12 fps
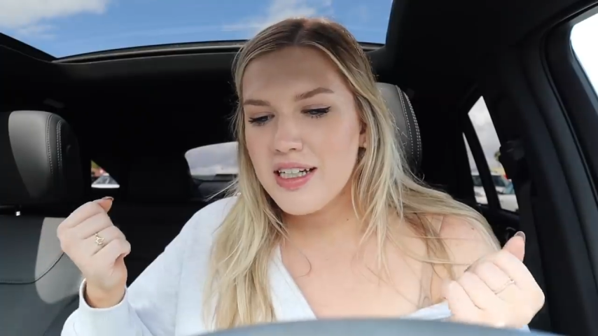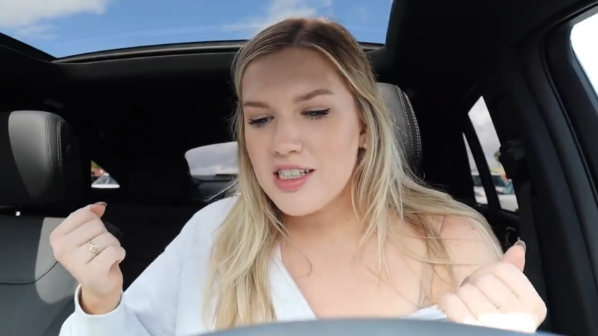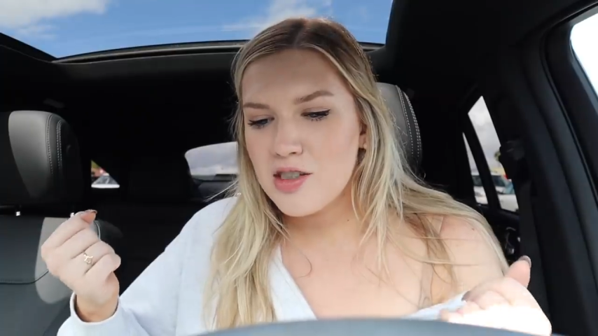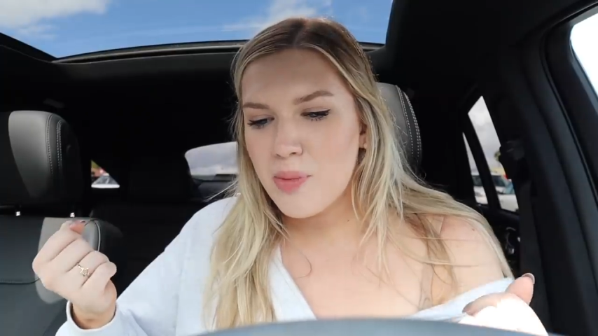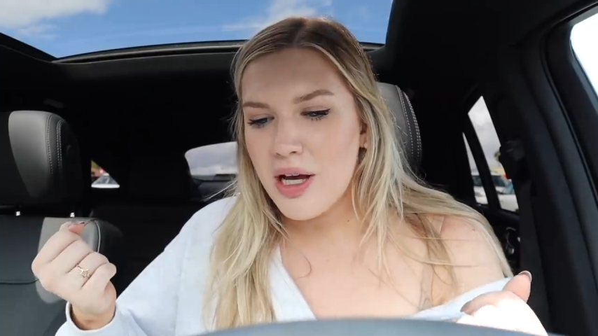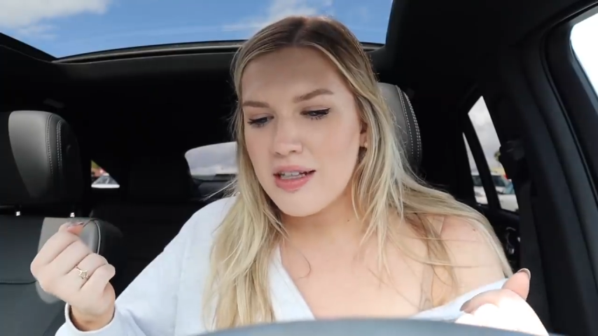
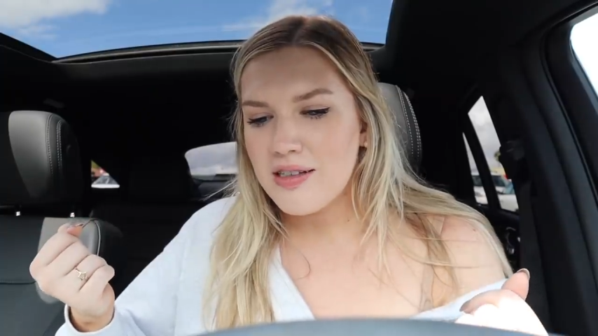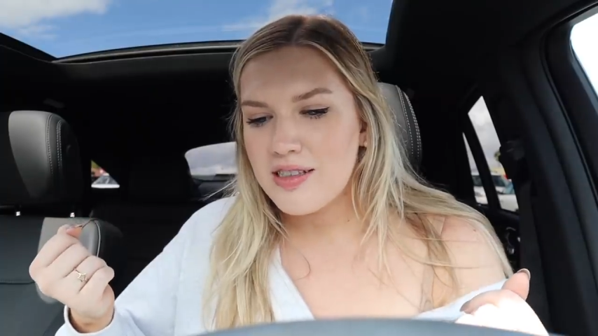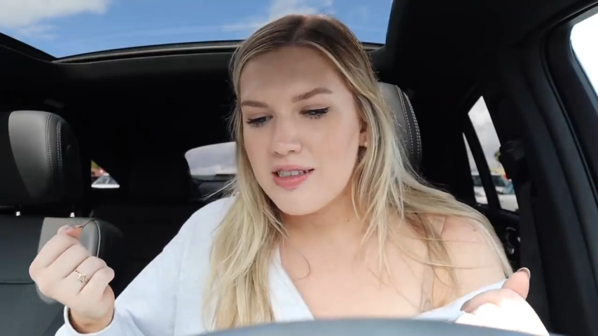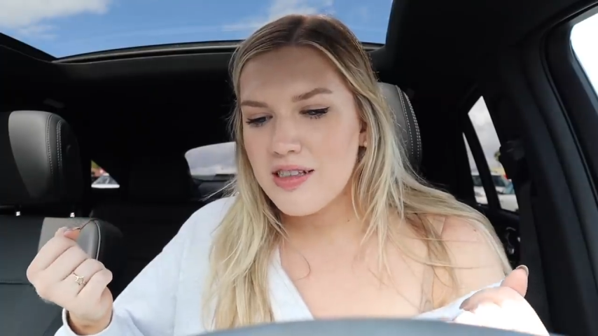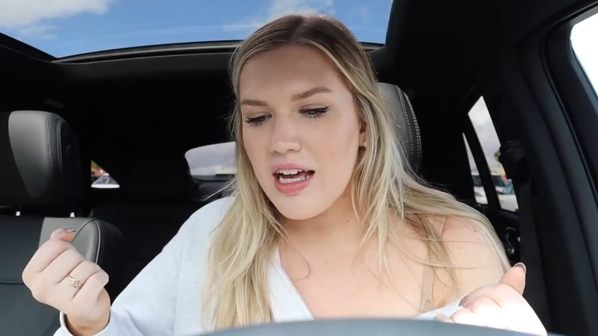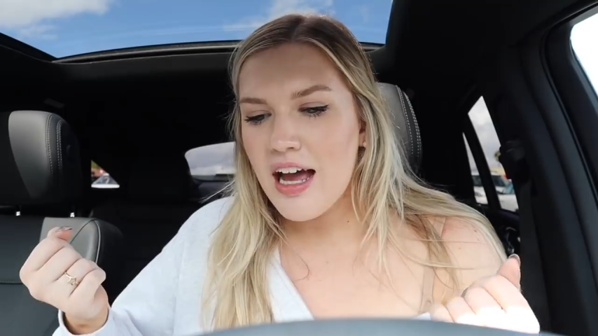
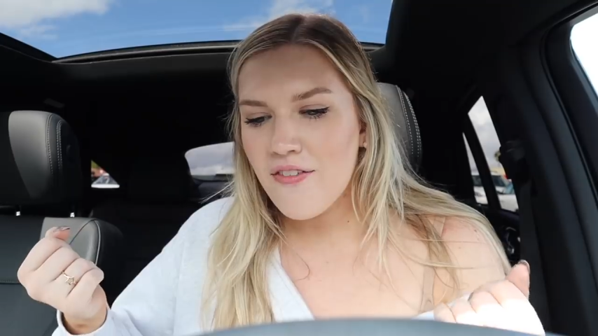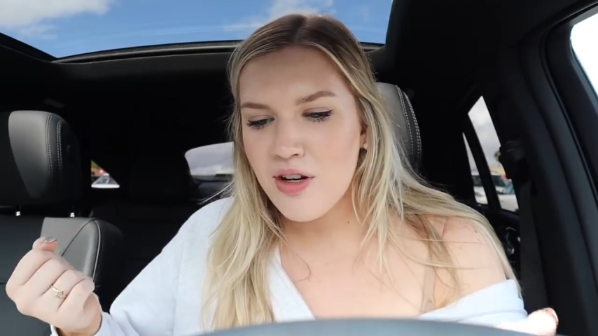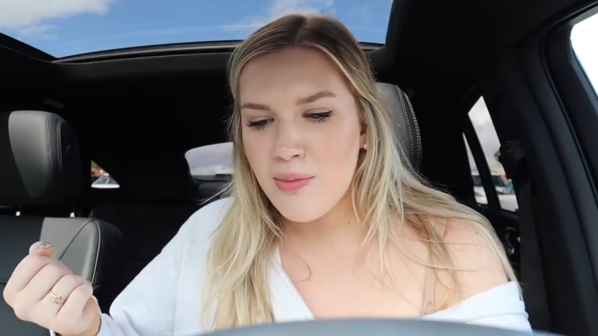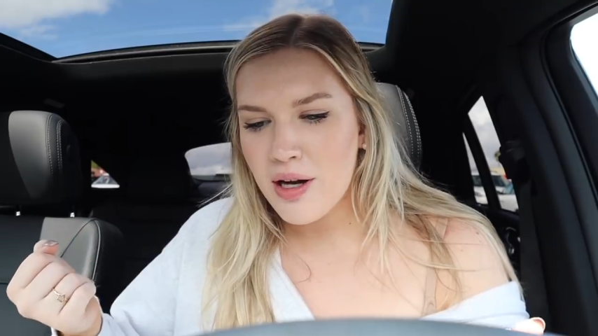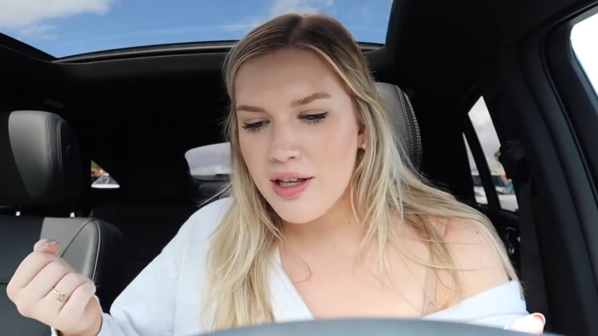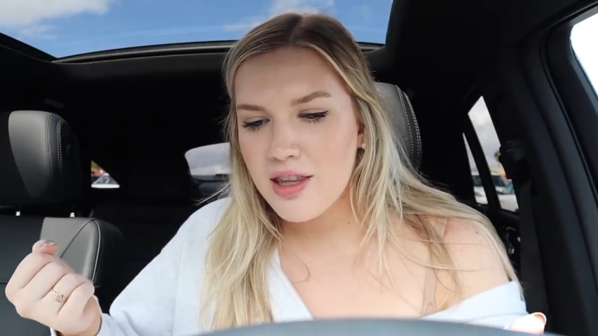expense every
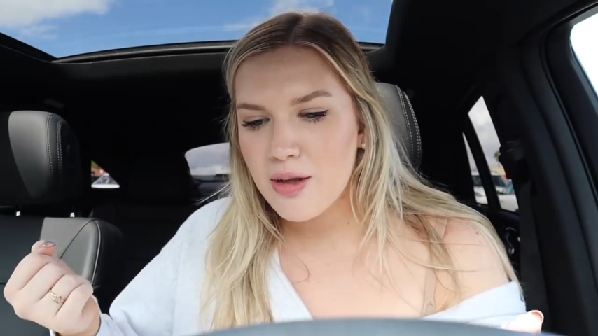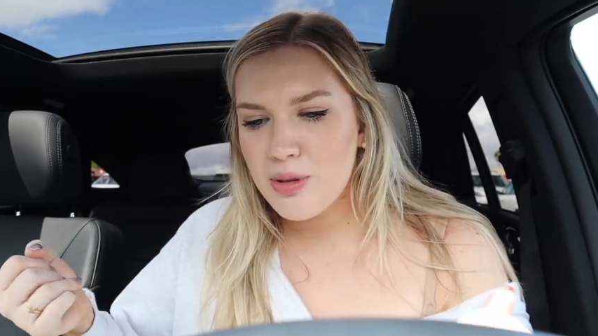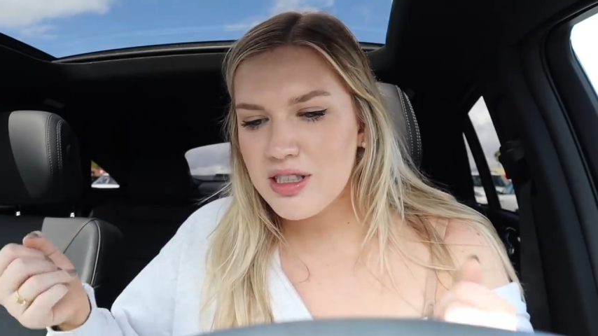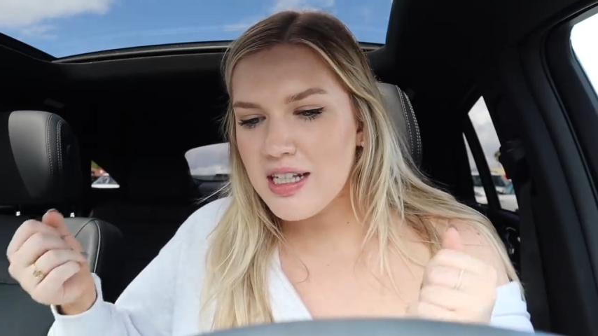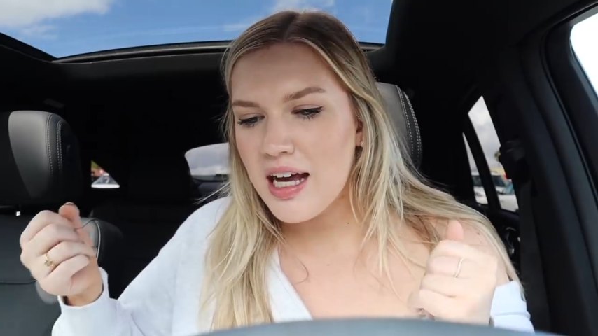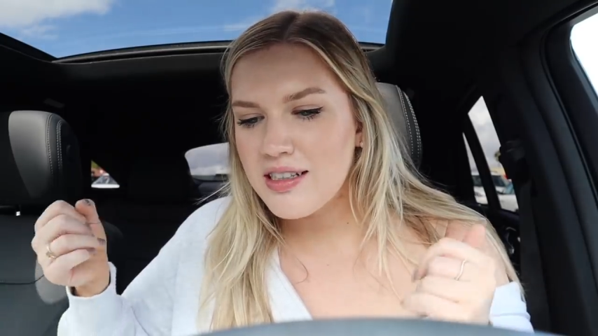month,
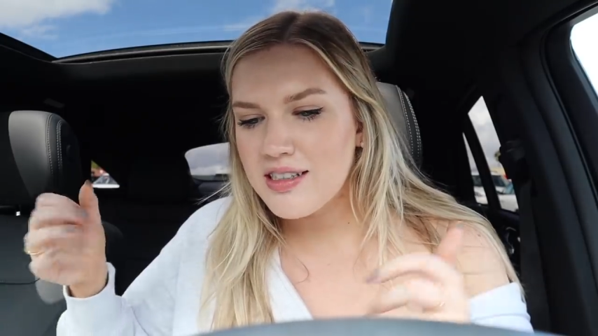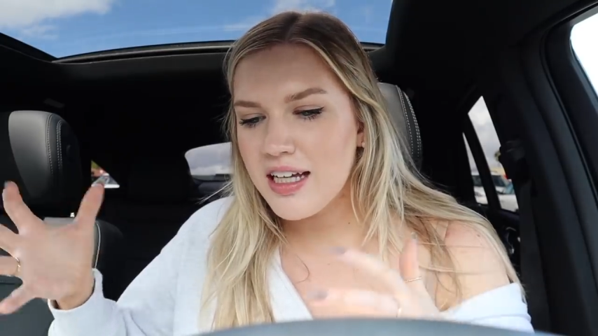besides